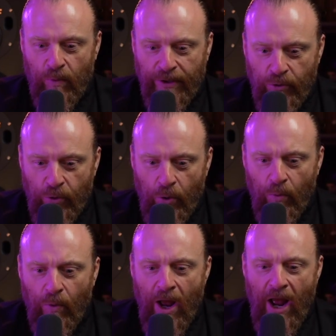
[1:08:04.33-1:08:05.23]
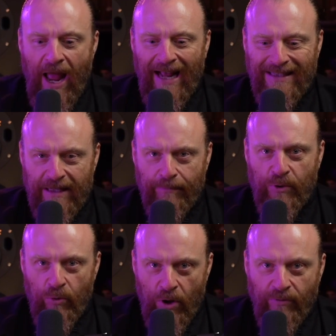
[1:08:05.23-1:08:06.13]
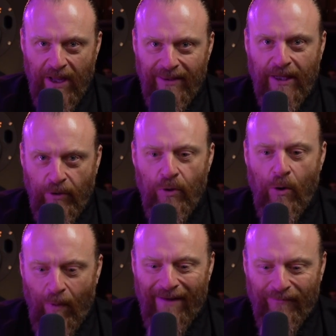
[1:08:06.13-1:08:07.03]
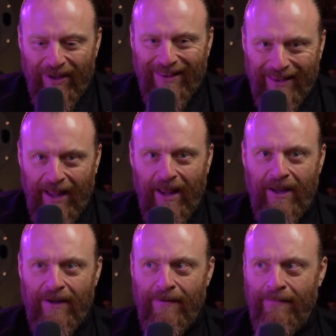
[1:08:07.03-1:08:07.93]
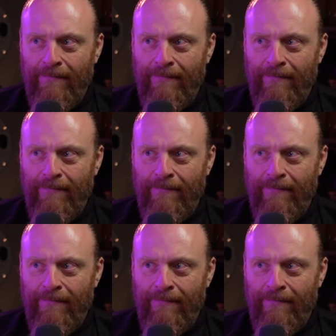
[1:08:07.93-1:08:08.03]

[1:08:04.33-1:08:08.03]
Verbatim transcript: When you accept you know nothing, you know everything.